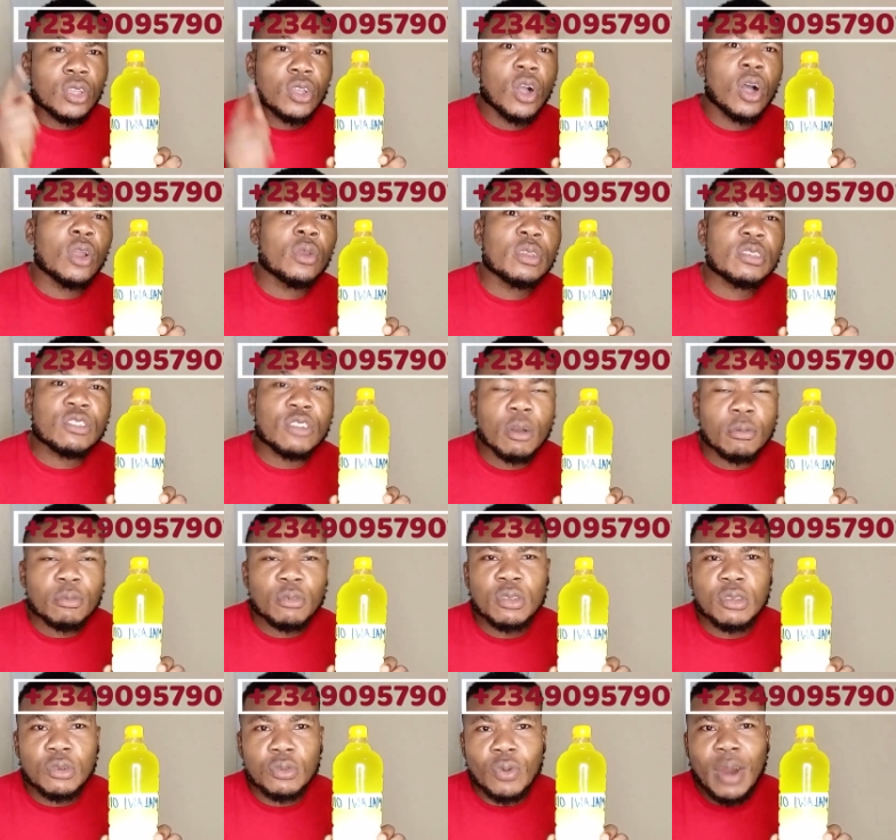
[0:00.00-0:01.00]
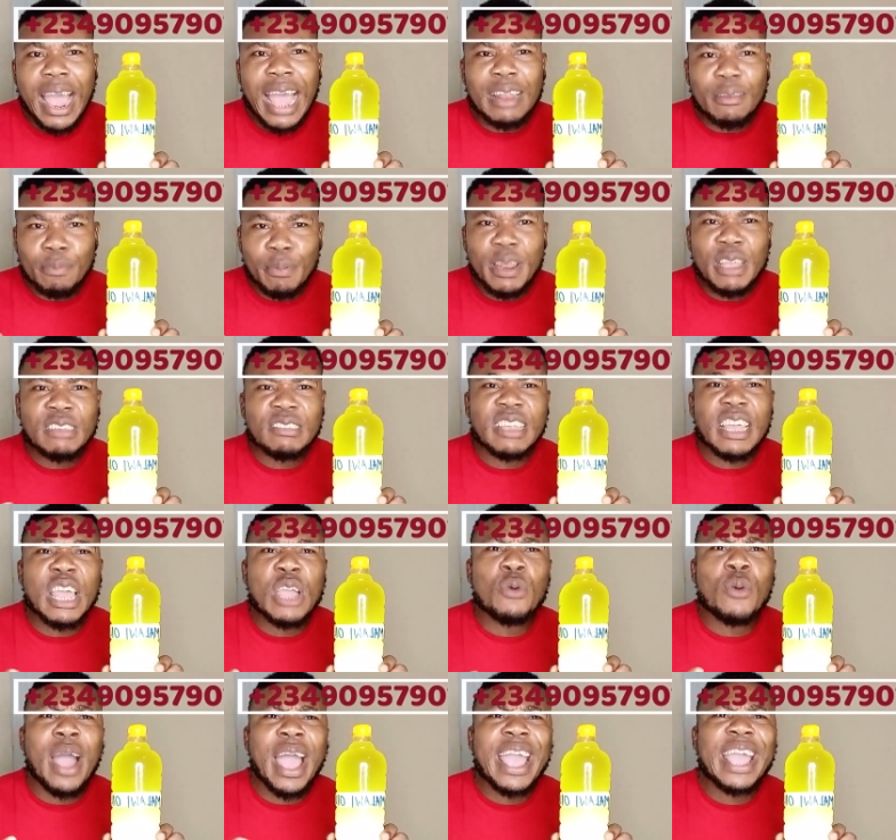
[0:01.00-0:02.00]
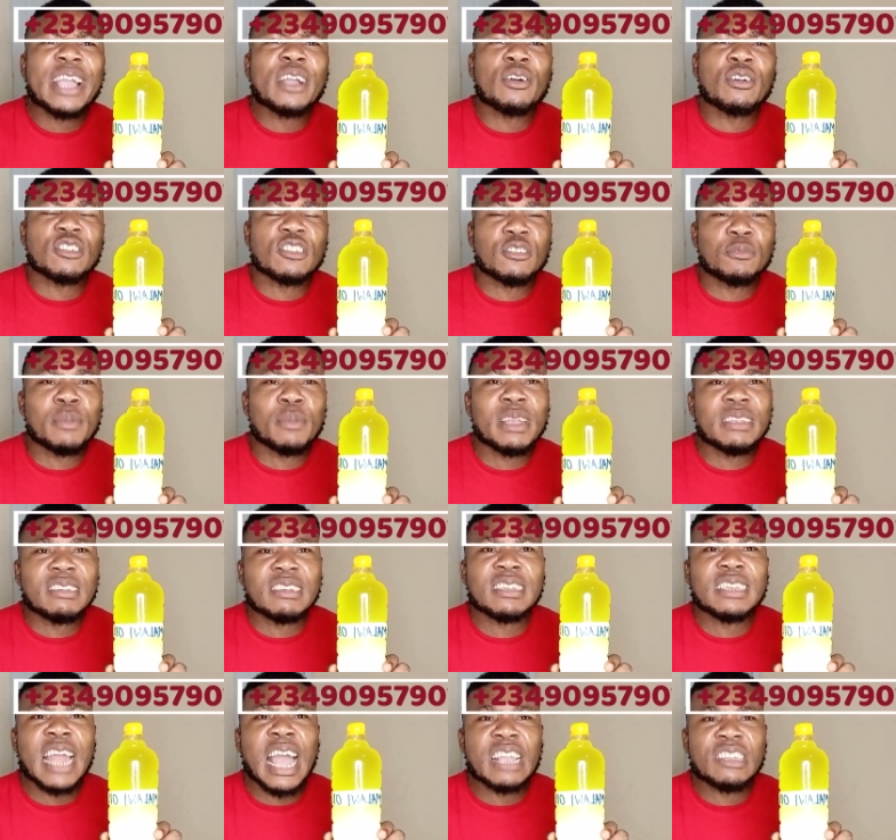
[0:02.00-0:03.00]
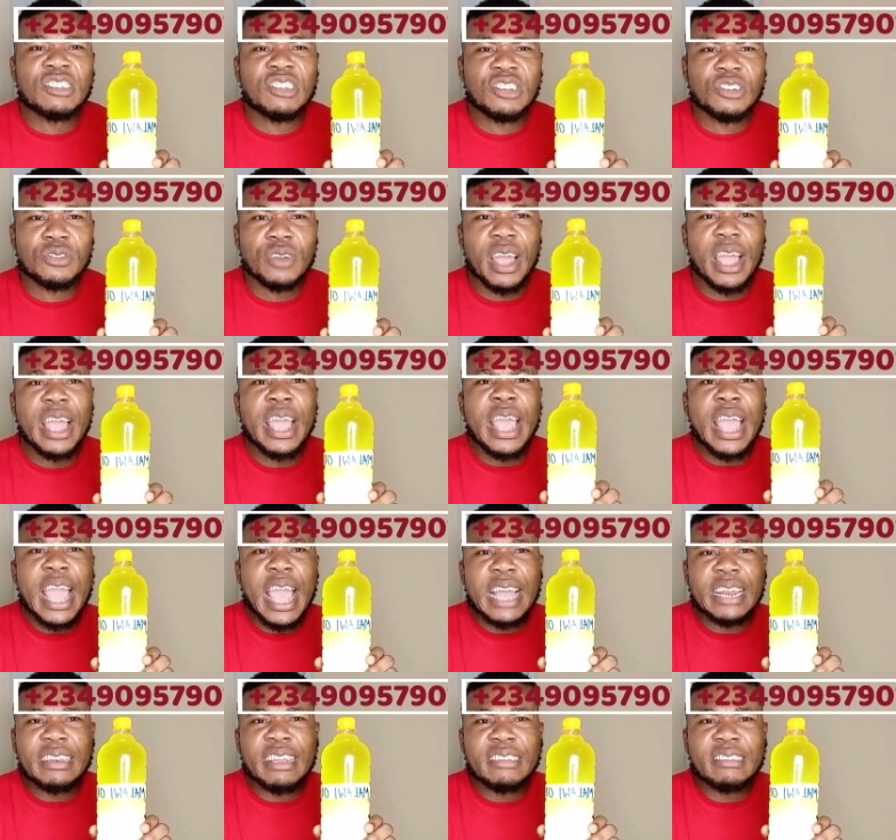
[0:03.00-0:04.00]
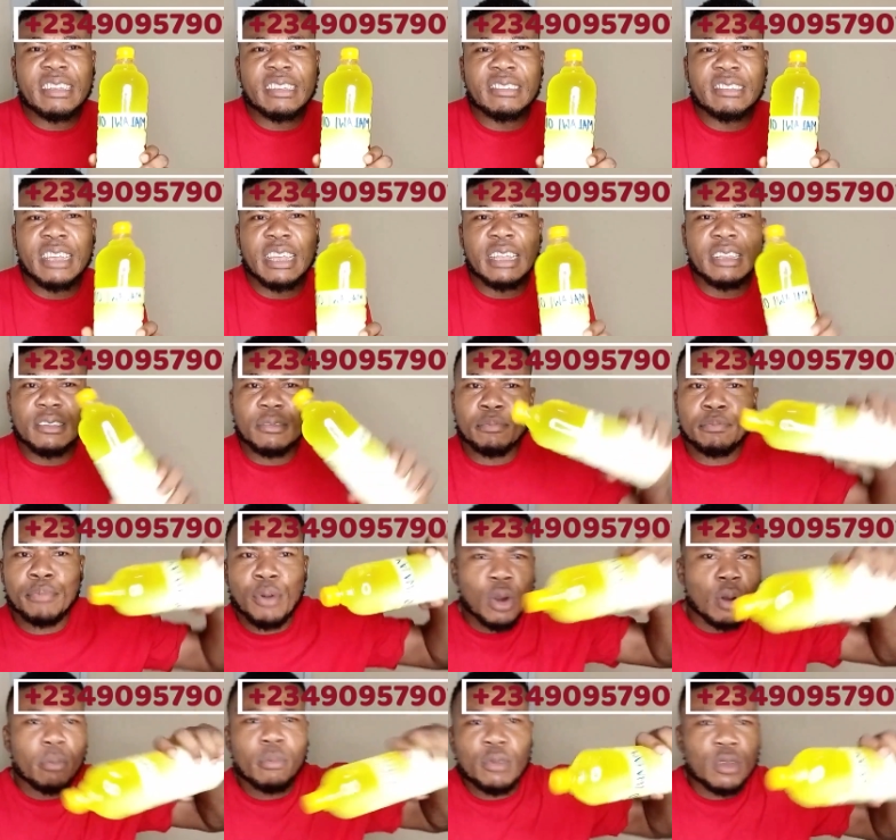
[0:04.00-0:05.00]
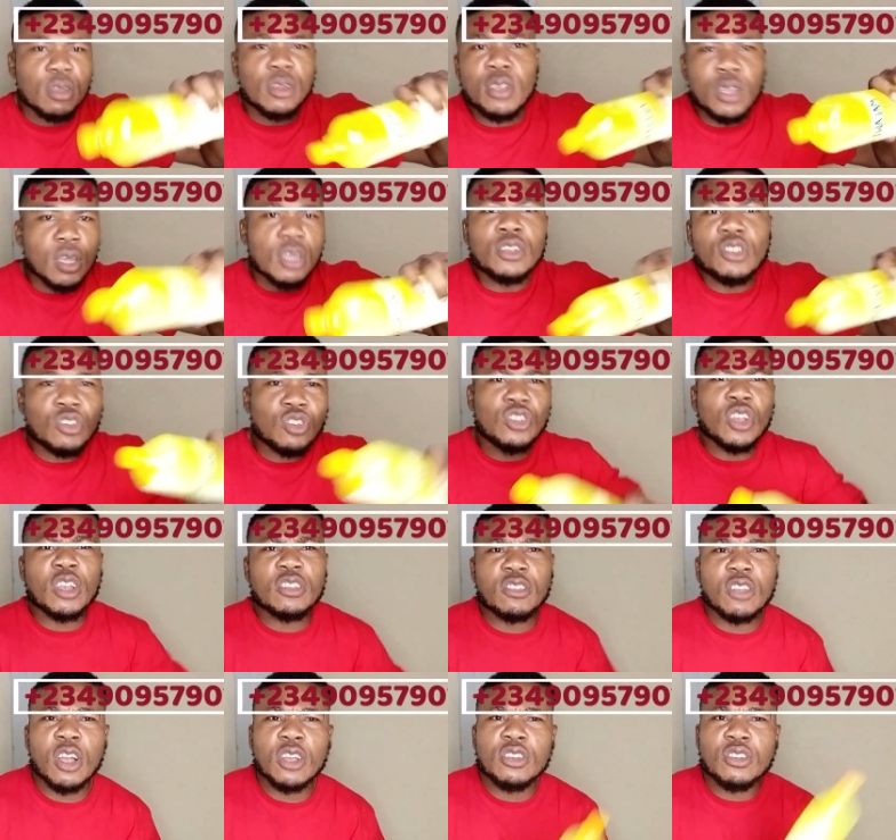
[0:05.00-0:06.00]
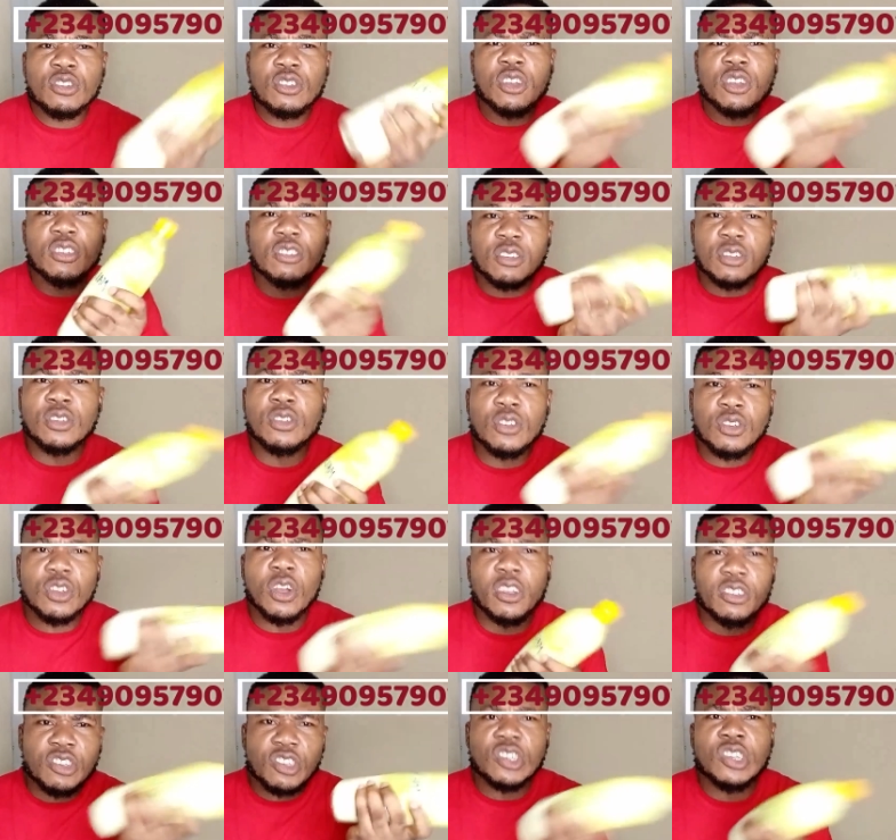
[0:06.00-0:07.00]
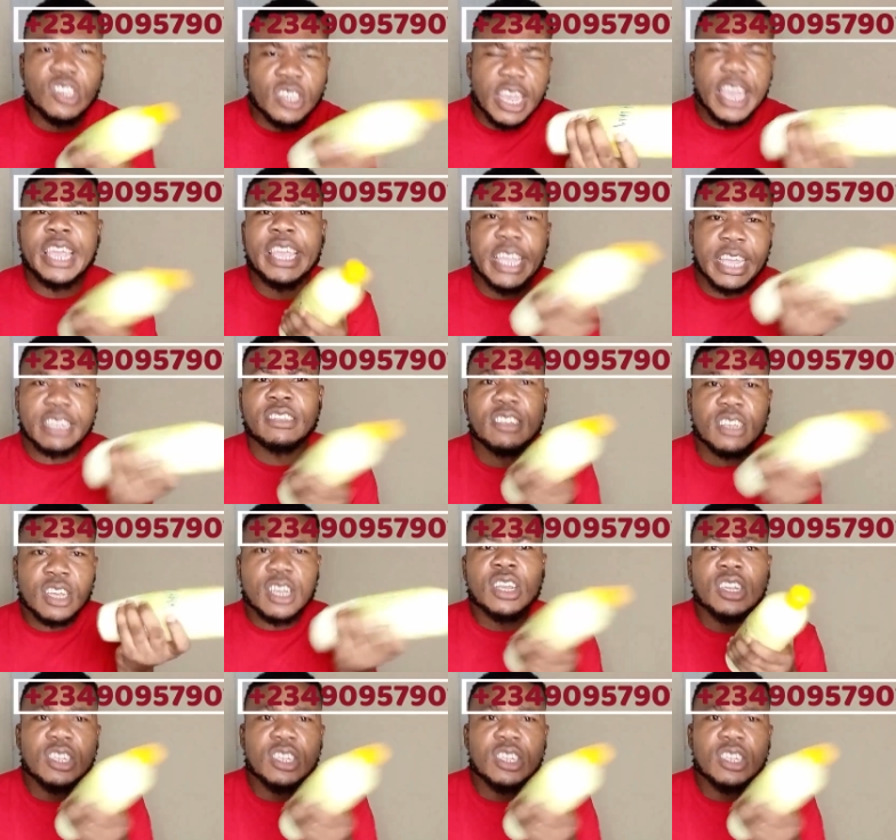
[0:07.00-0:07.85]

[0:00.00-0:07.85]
You always come to the right place, AYA Cosmetic Nigeria. And this is it. Boom. Just all you just need, just shake it.